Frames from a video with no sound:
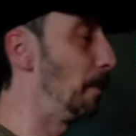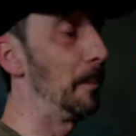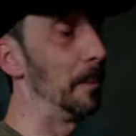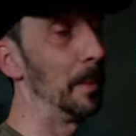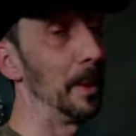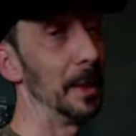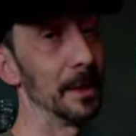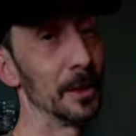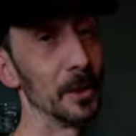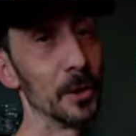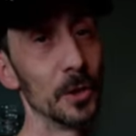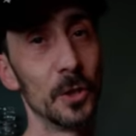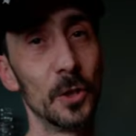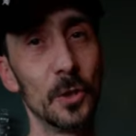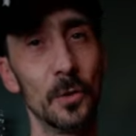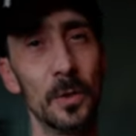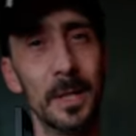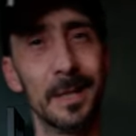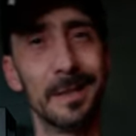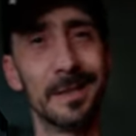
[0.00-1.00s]
but
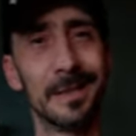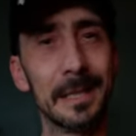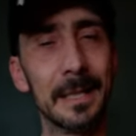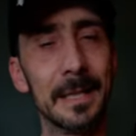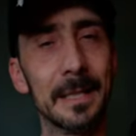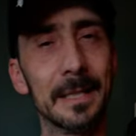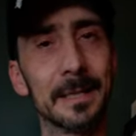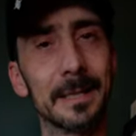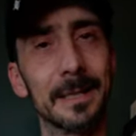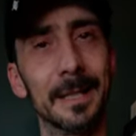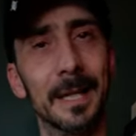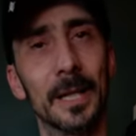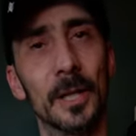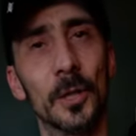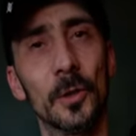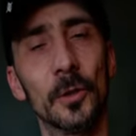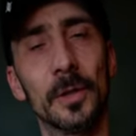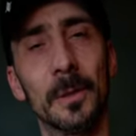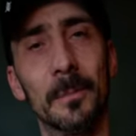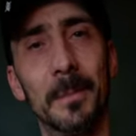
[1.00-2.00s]
you need at least a
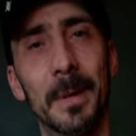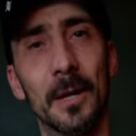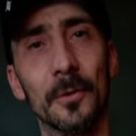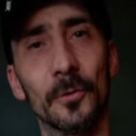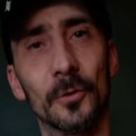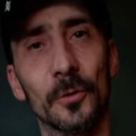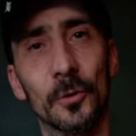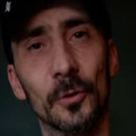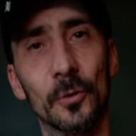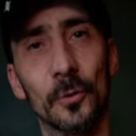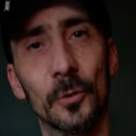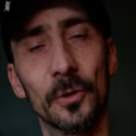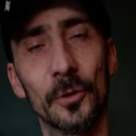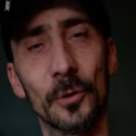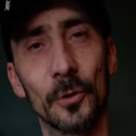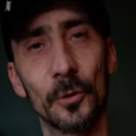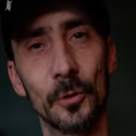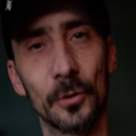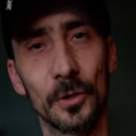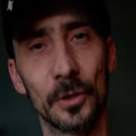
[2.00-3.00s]
good amount to
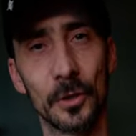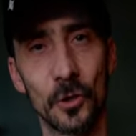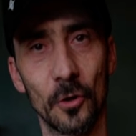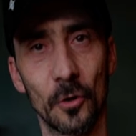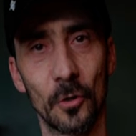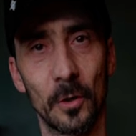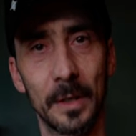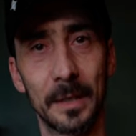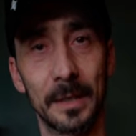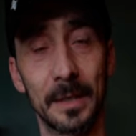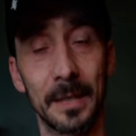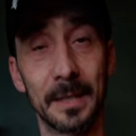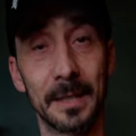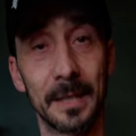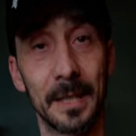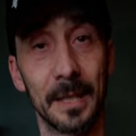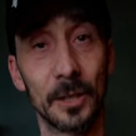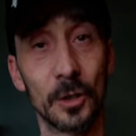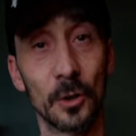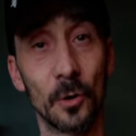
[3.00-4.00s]
introduce the chocolate
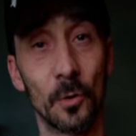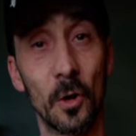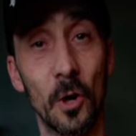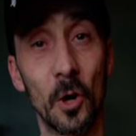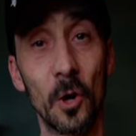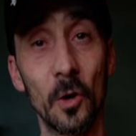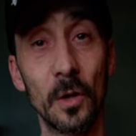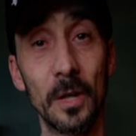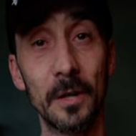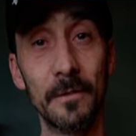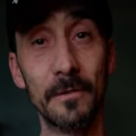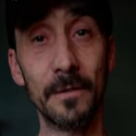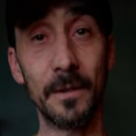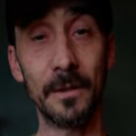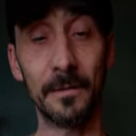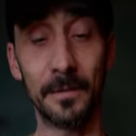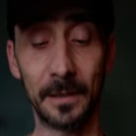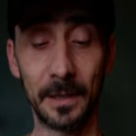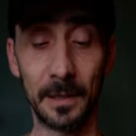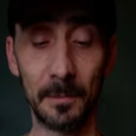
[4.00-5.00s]
inside. So only
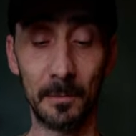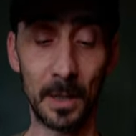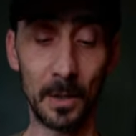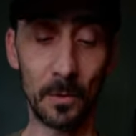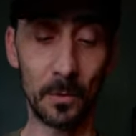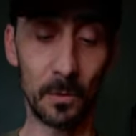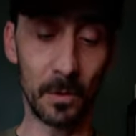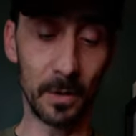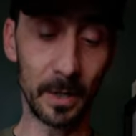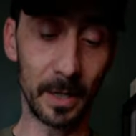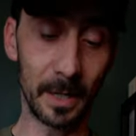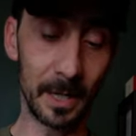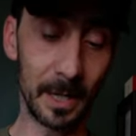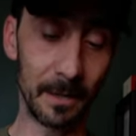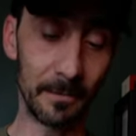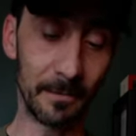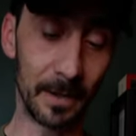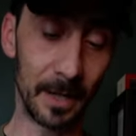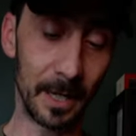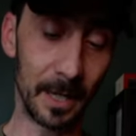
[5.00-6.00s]
fifteen milliliters or a half an